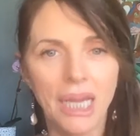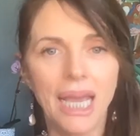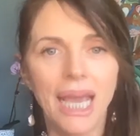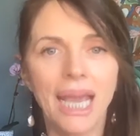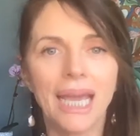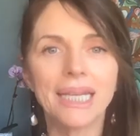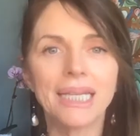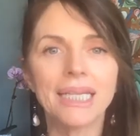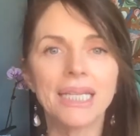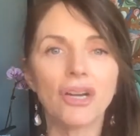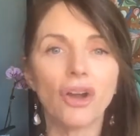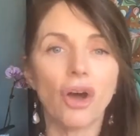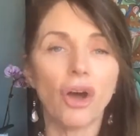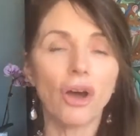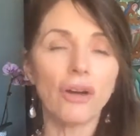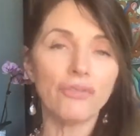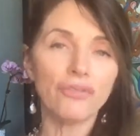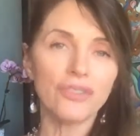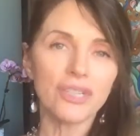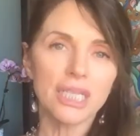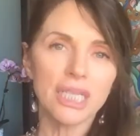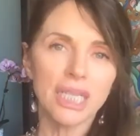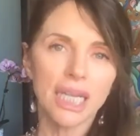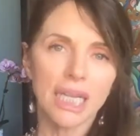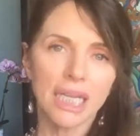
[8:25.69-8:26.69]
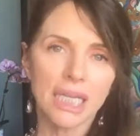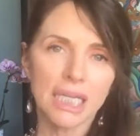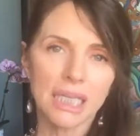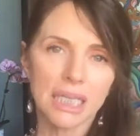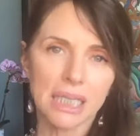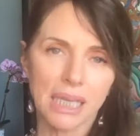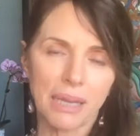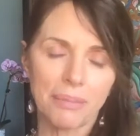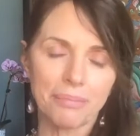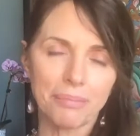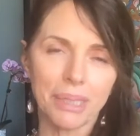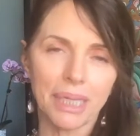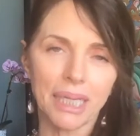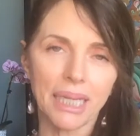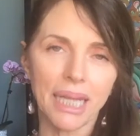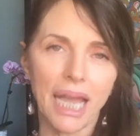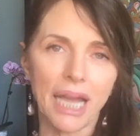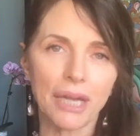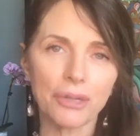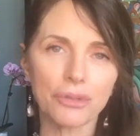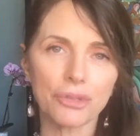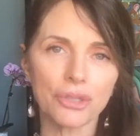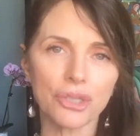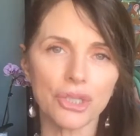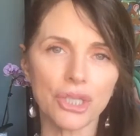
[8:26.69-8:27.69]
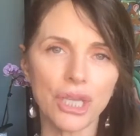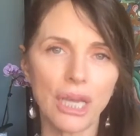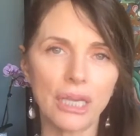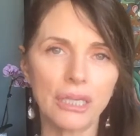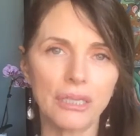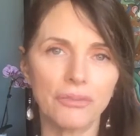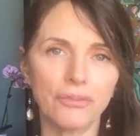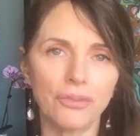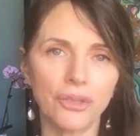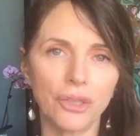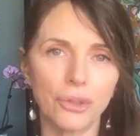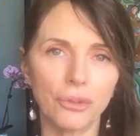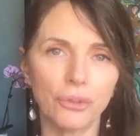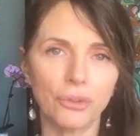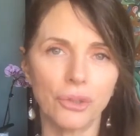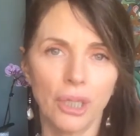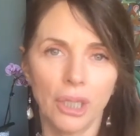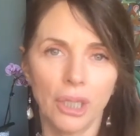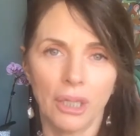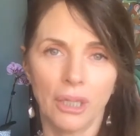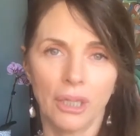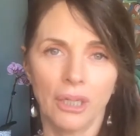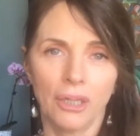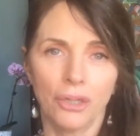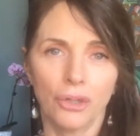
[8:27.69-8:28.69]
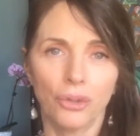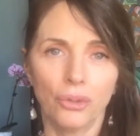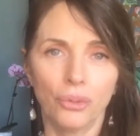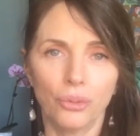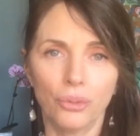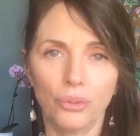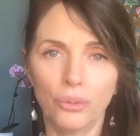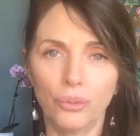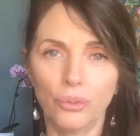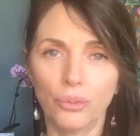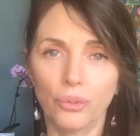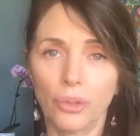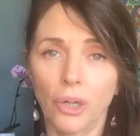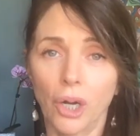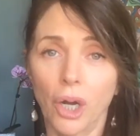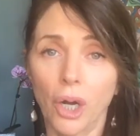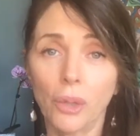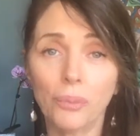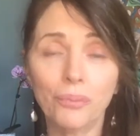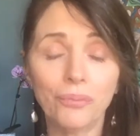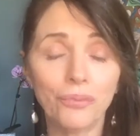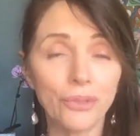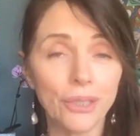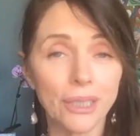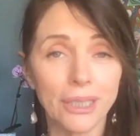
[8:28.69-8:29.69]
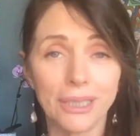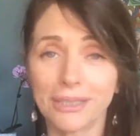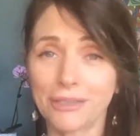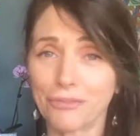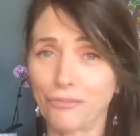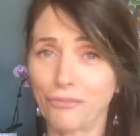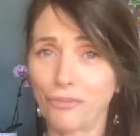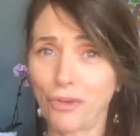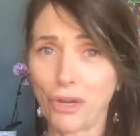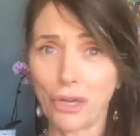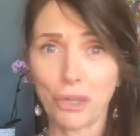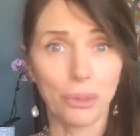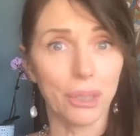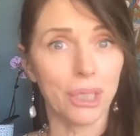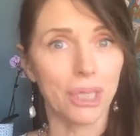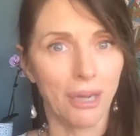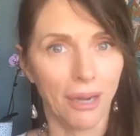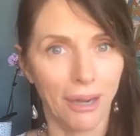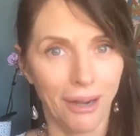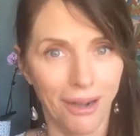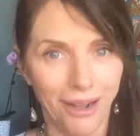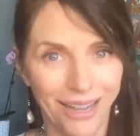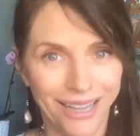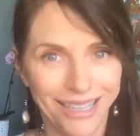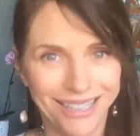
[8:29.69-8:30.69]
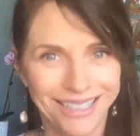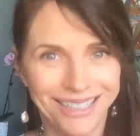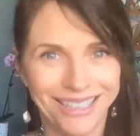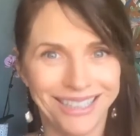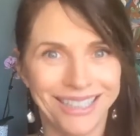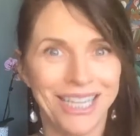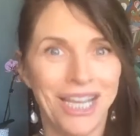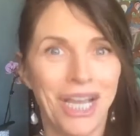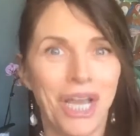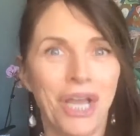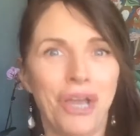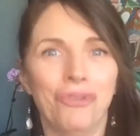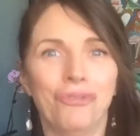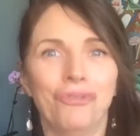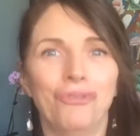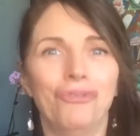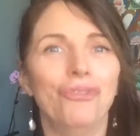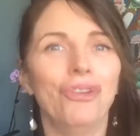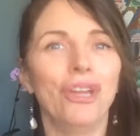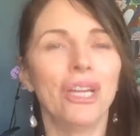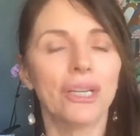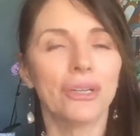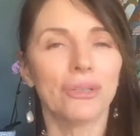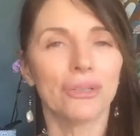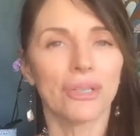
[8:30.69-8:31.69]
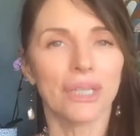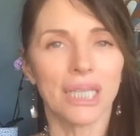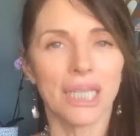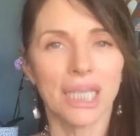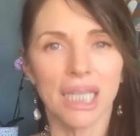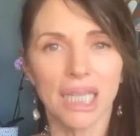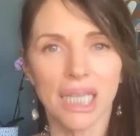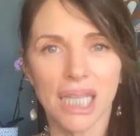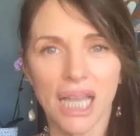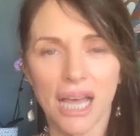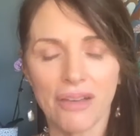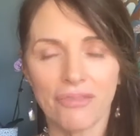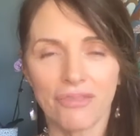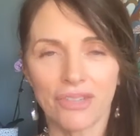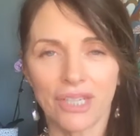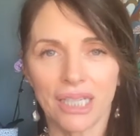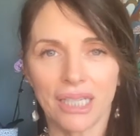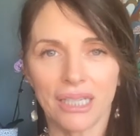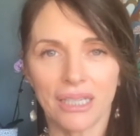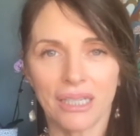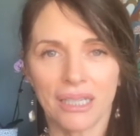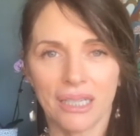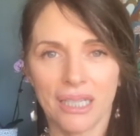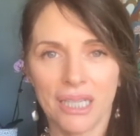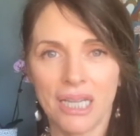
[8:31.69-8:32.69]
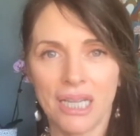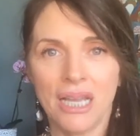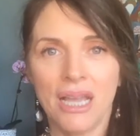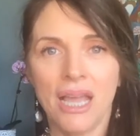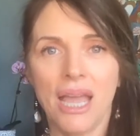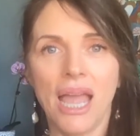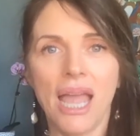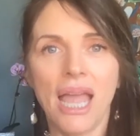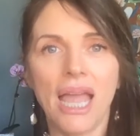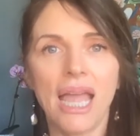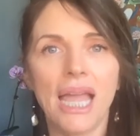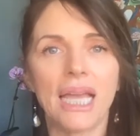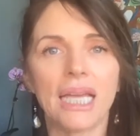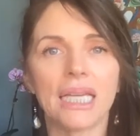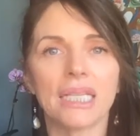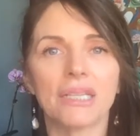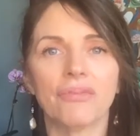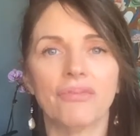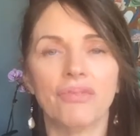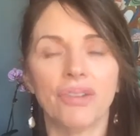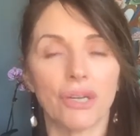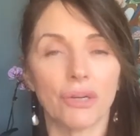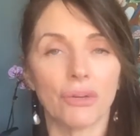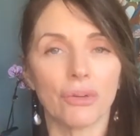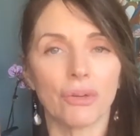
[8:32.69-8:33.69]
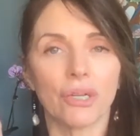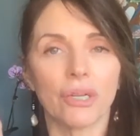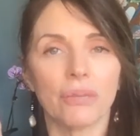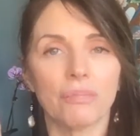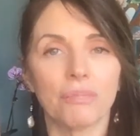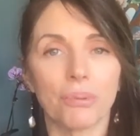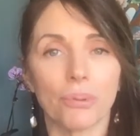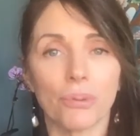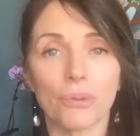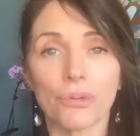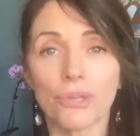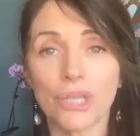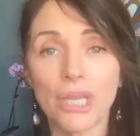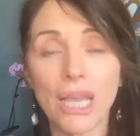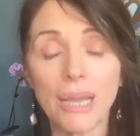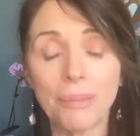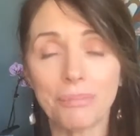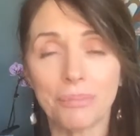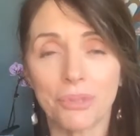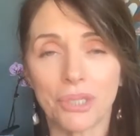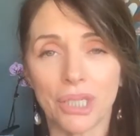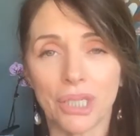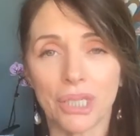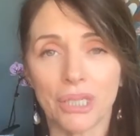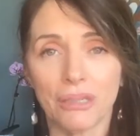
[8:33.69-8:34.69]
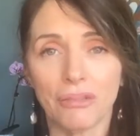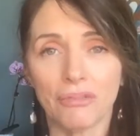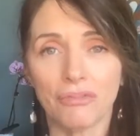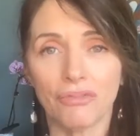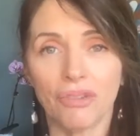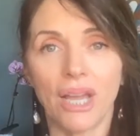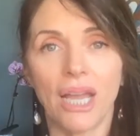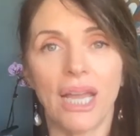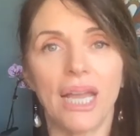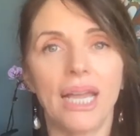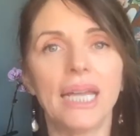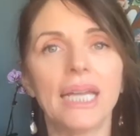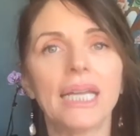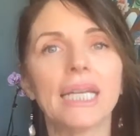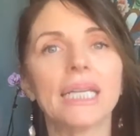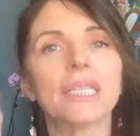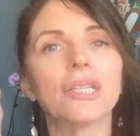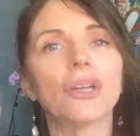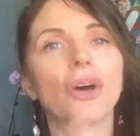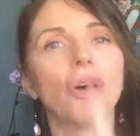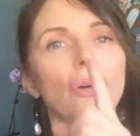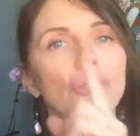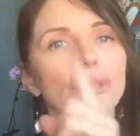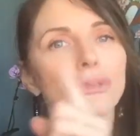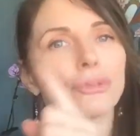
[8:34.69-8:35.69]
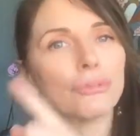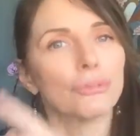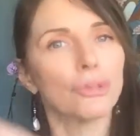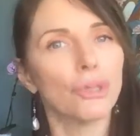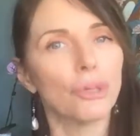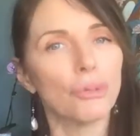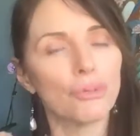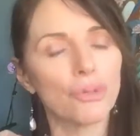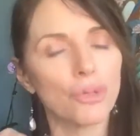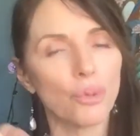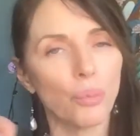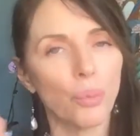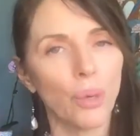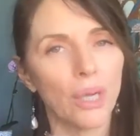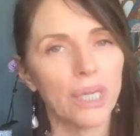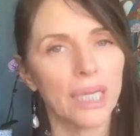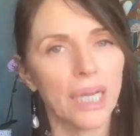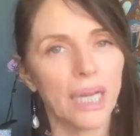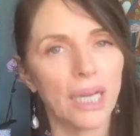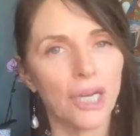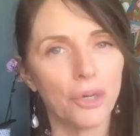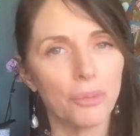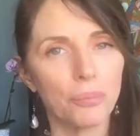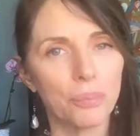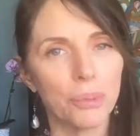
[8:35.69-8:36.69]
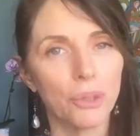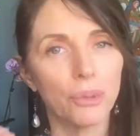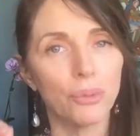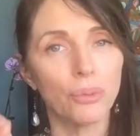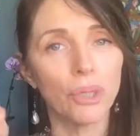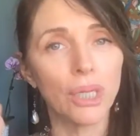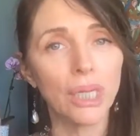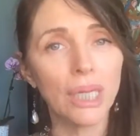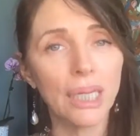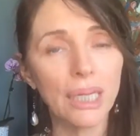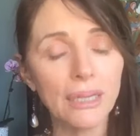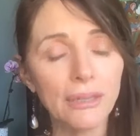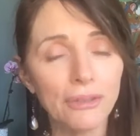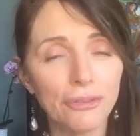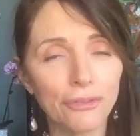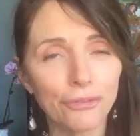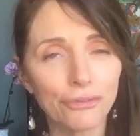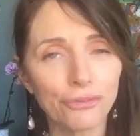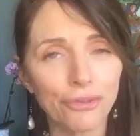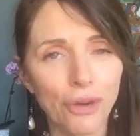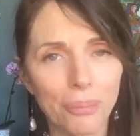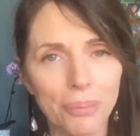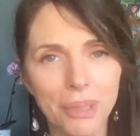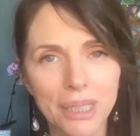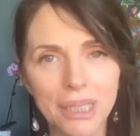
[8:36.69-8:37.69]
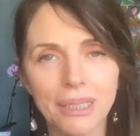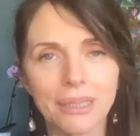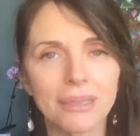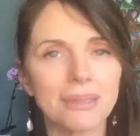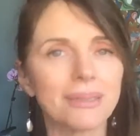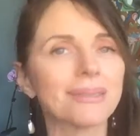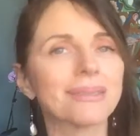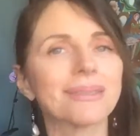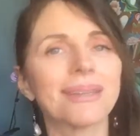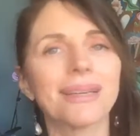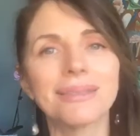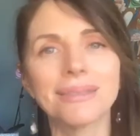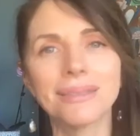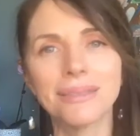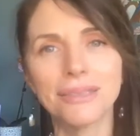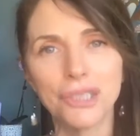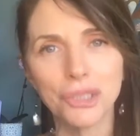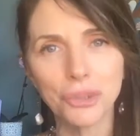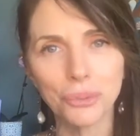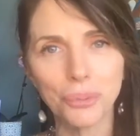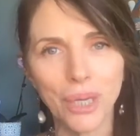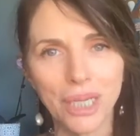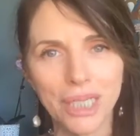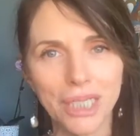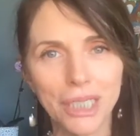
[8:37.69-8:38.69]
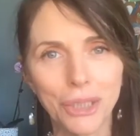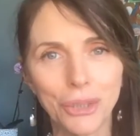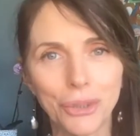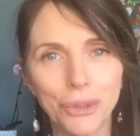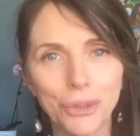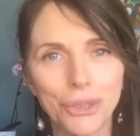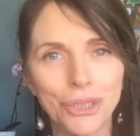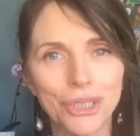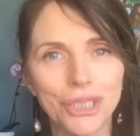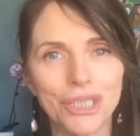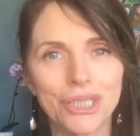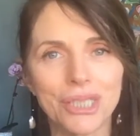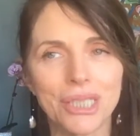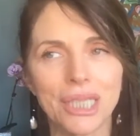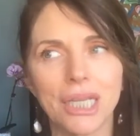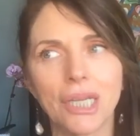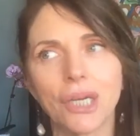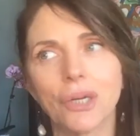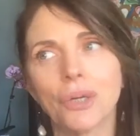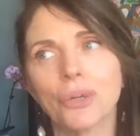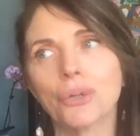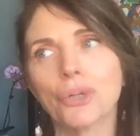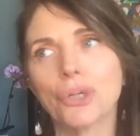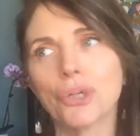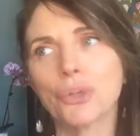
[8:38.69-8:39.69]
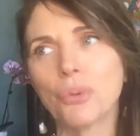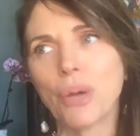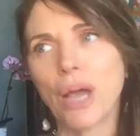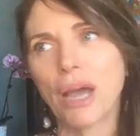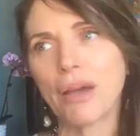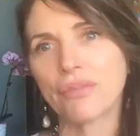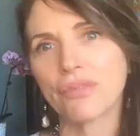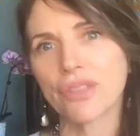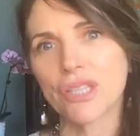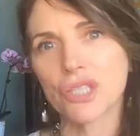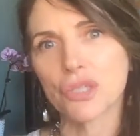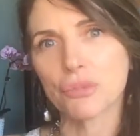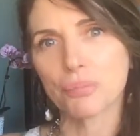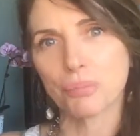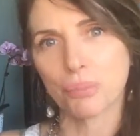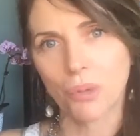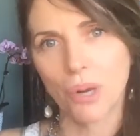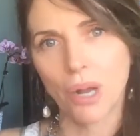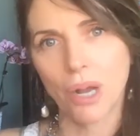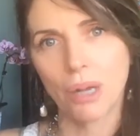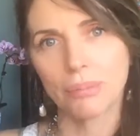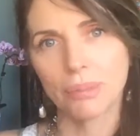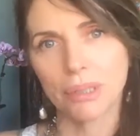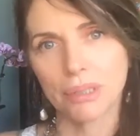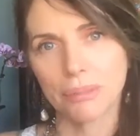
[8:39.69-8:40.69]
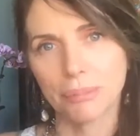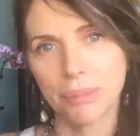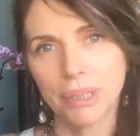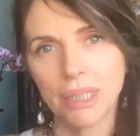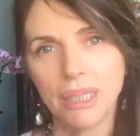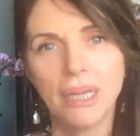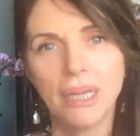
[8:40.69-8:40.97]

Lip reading: And it often takes somebody outside of you who hopefully is very kind, very loving, and very perceptive, and also knows a way to help you heal from it, because it doesn't do any good to say, oh, you have this problem,